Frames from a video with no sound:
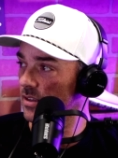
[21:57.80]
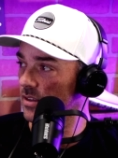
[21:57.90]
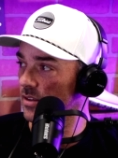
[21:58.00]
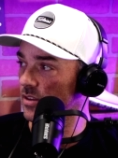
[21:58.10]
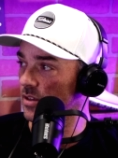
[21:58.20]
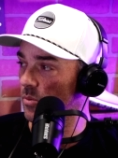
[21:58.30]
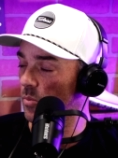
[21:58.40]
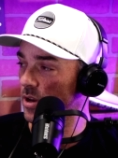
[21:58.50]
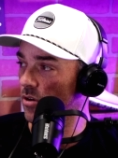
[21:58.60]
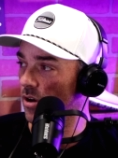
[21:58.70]
what
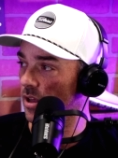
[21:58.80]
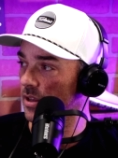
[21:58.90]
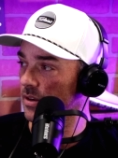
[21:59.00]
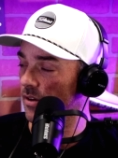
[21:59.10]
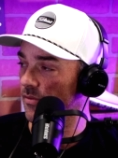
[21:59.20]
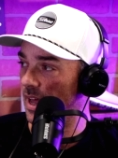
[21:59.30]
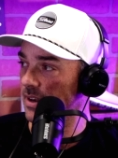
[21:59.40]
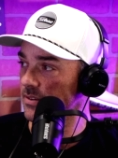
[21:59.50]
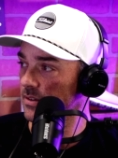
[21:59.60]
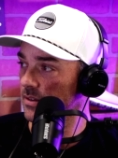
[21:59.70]
do you call it,
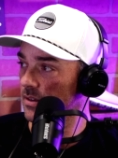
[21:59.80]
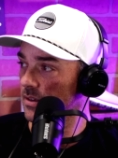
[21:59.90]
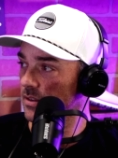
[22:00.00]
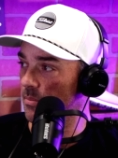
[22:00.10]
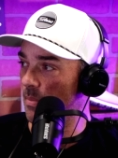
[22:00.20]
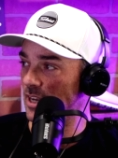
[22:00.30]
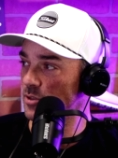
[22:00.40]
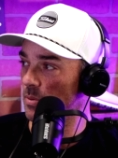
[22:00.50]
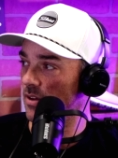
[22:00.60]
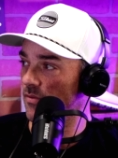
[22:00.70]
event, the match
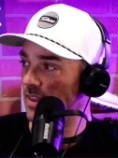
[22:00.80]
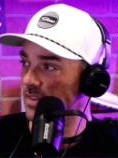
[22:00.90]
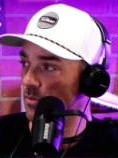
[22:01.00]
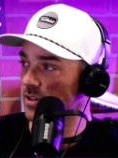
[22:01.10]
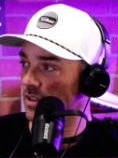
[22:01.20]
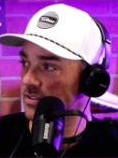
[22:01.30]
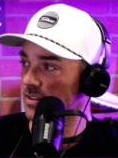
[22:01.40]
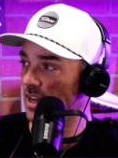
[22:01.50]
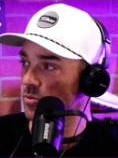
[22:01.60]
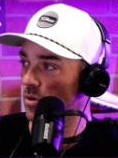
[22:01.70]
play event that was on the
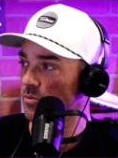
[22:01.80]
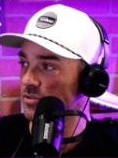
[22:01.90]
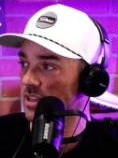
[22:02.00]
schedule. It was the